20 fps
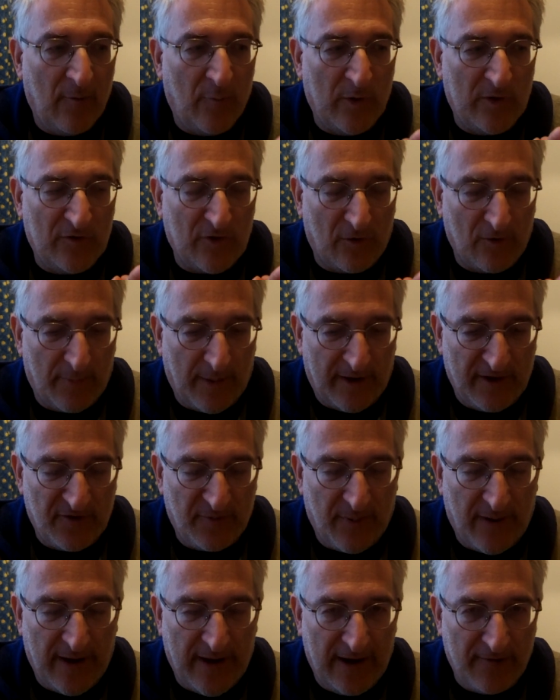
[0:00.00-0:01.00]
We're told about his
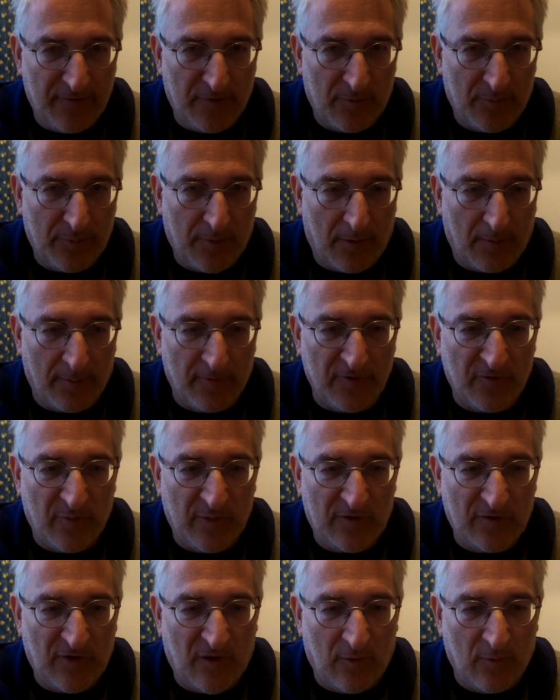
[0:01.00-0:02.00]
behavioural problems.
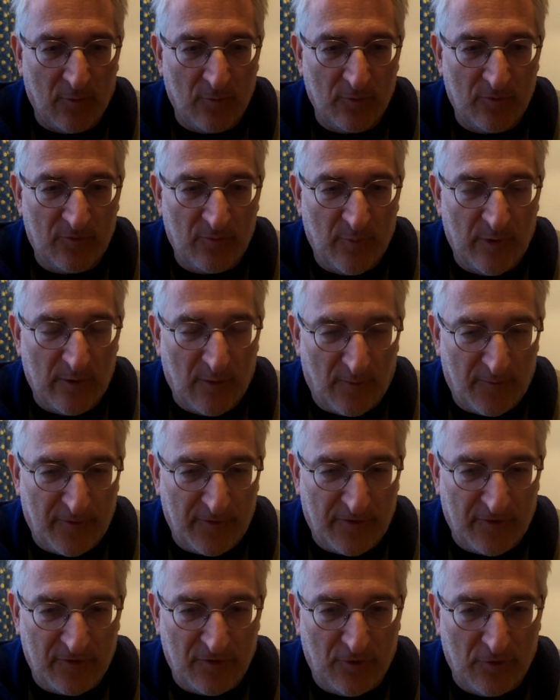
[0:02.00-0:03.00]
We're
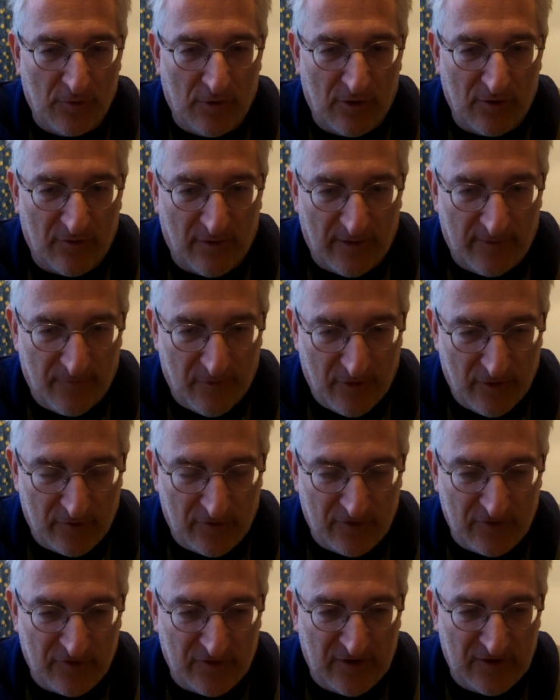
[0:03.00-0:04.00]
offered the
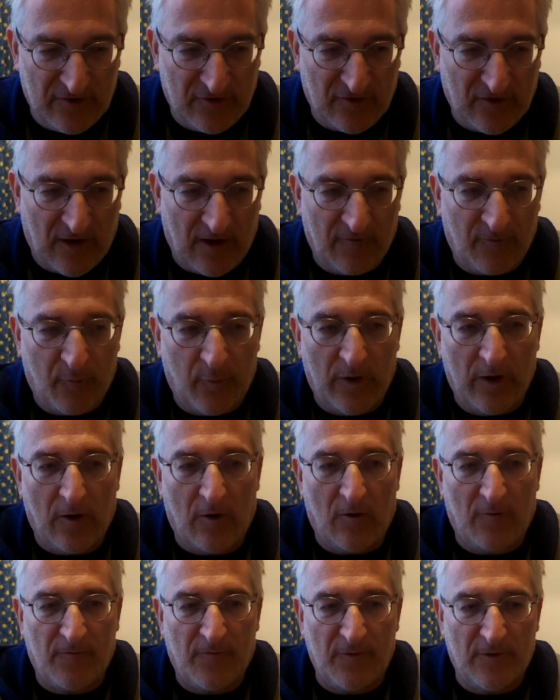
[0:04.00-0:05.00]
neurodivergency stuff. We're
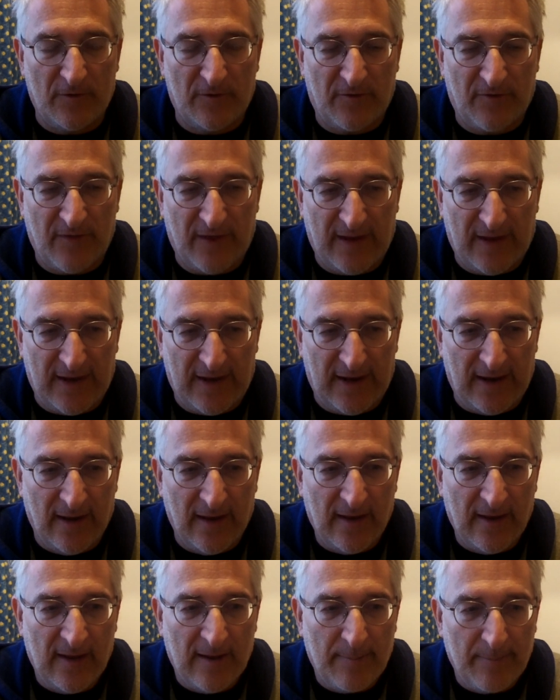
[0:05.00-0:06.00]
offered the
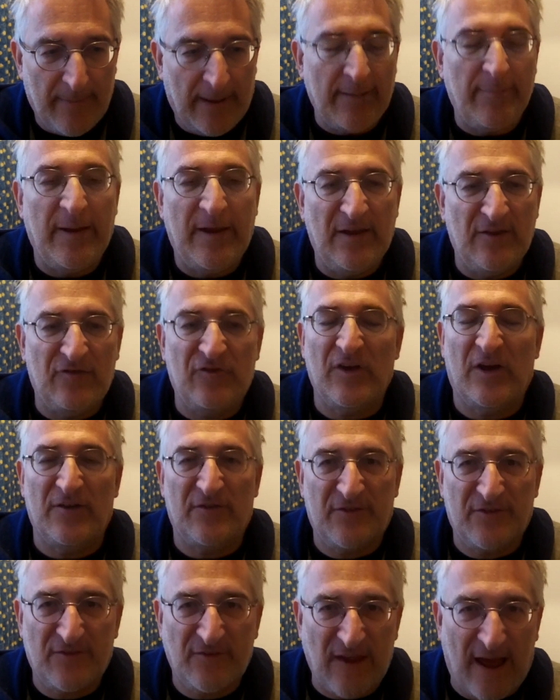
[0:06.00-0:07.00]
maybe he's
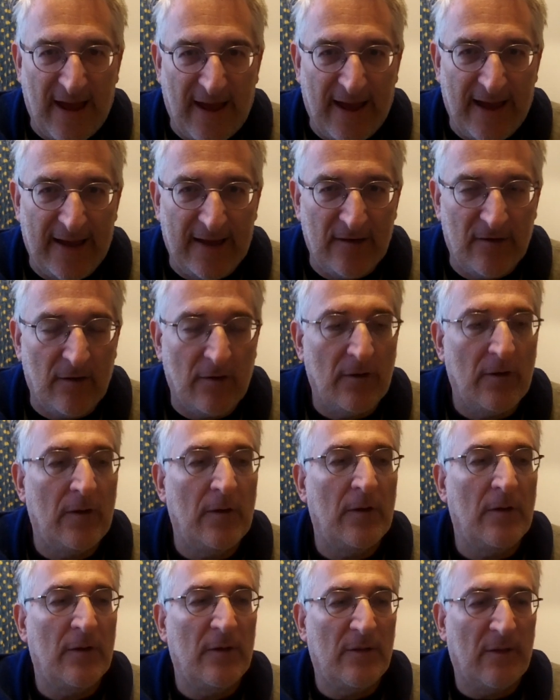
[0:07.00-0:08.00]
just sad
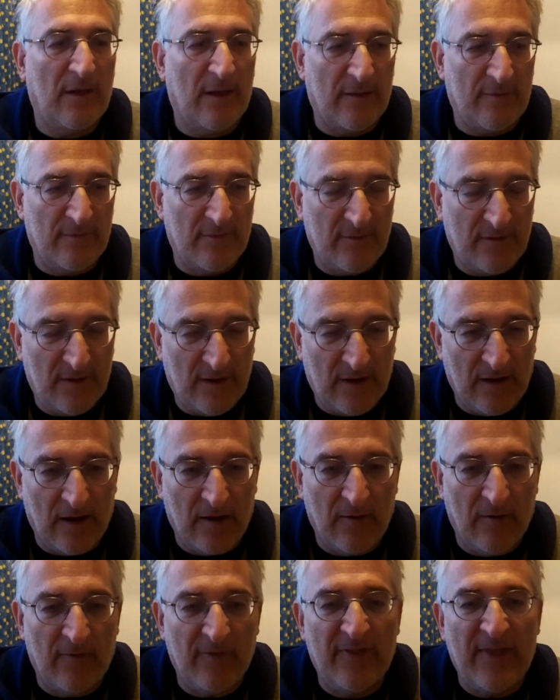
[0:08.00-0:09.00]
and, you
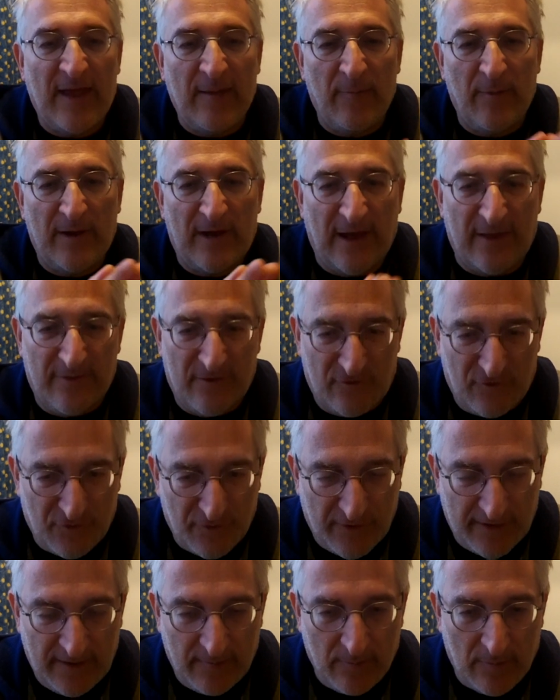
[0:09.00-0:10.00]
know, then we get the
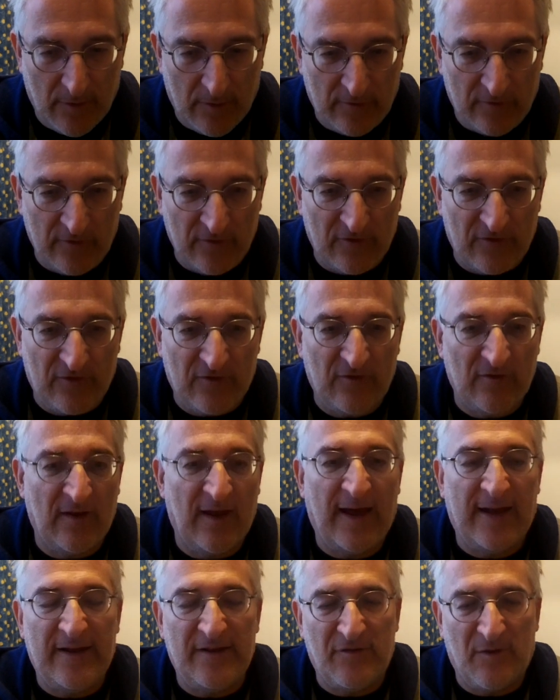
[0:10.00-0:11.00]
treatment
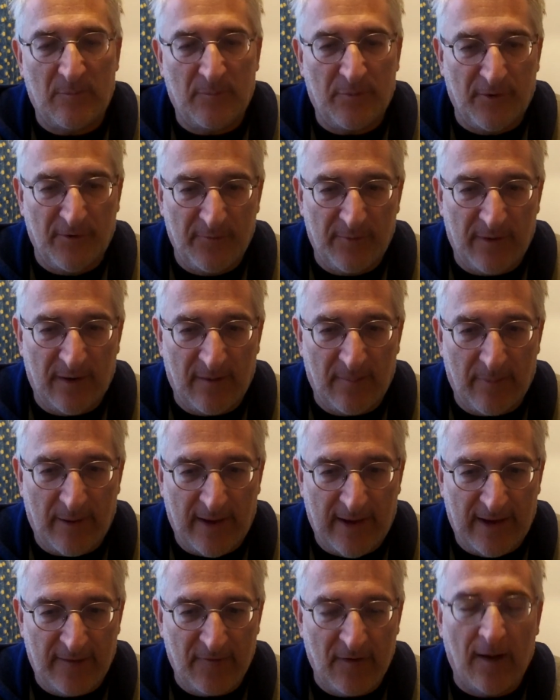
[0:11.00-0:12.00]
and his improvement in
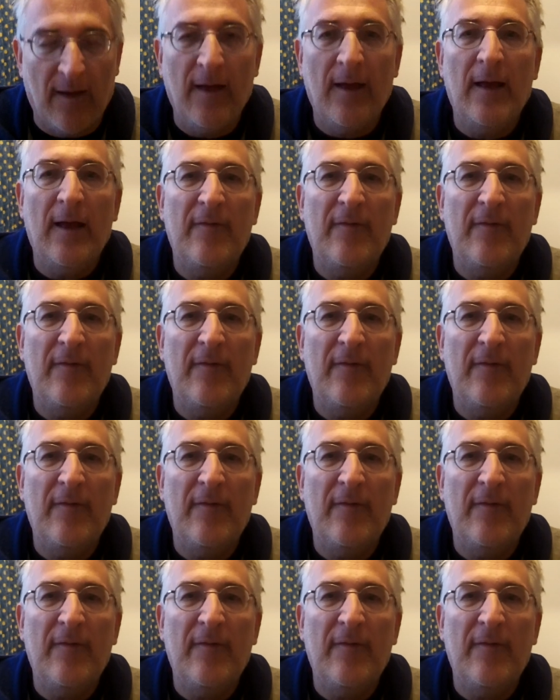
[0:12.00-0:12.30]
behaviour.